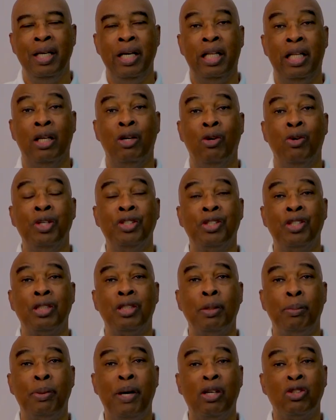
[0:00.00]
Hello, this is
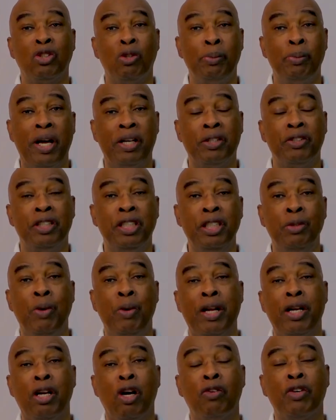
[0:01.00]
Apostle Patrick T.
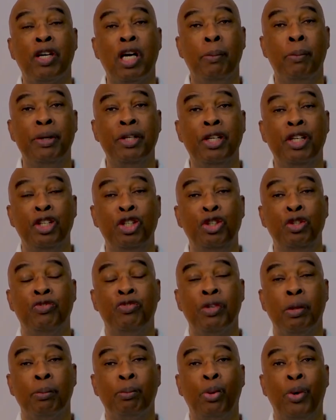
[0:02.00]
Randolph coming to you
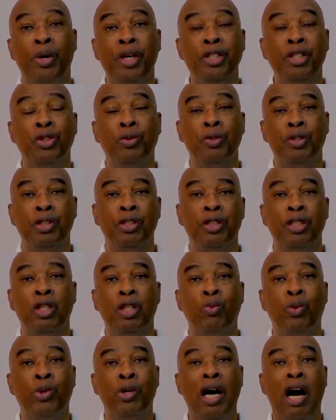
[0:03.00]
from Praise Christian Center
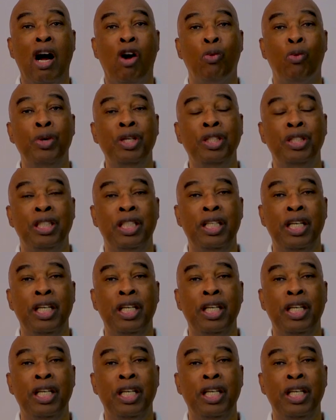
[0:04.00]
World Outreach